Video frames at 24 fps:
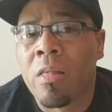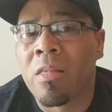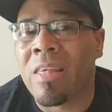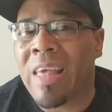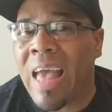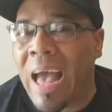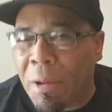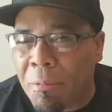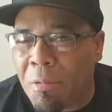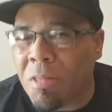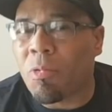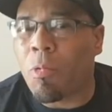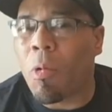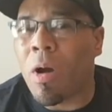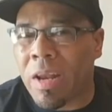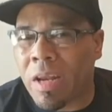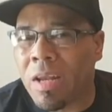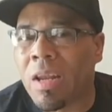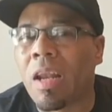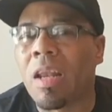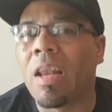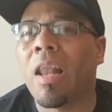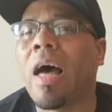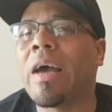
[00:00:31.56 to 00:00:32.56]
See, I was one
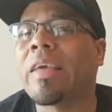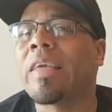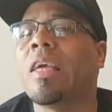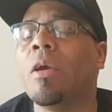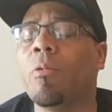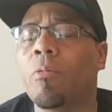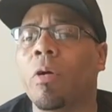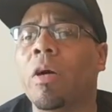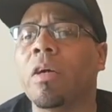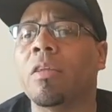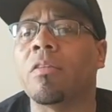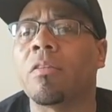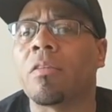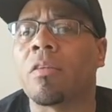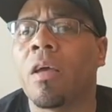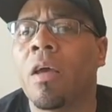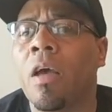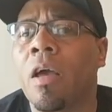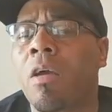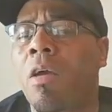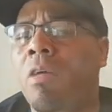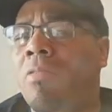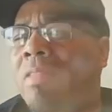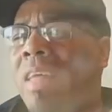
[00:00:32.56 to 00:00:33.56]
of the lucky ones,
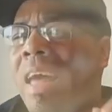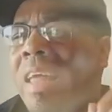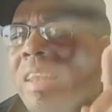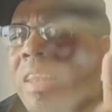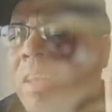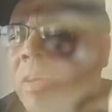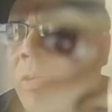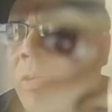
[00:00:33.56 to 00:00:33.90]
because that